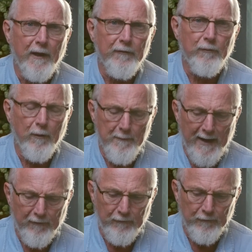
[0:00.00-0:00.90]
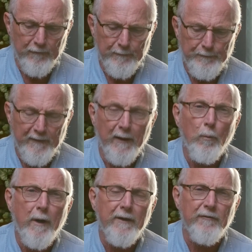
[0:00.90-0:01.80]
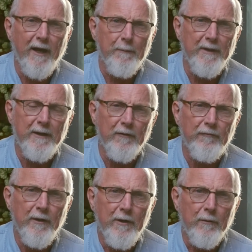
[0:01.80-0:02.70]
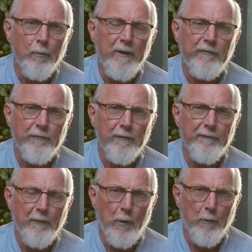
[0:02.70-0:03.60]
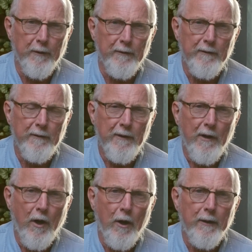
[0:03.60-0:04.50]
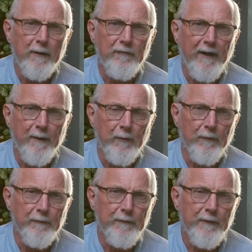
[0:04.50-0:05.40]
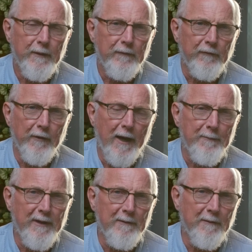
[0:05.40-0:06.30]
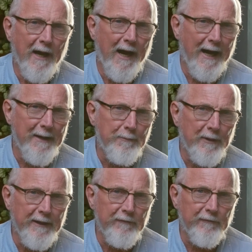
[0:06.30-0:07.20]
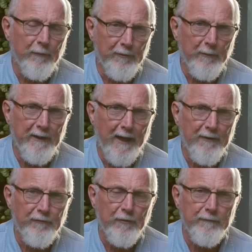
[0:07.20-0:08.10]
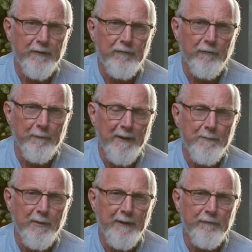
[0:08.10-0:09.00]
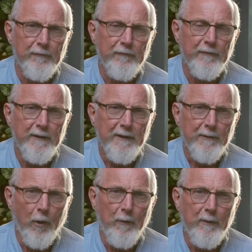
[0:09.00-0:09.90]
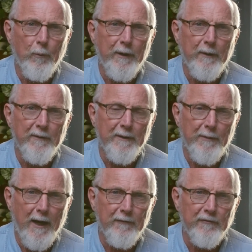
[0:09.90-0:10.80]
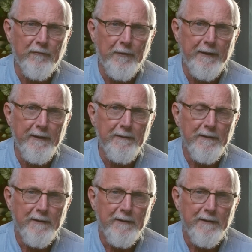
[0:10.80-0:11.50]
to our masters. And why is that? Because we serve the Lord. Our example to not be eye please or doing eye service or men pleasers, only working when the boss is looking,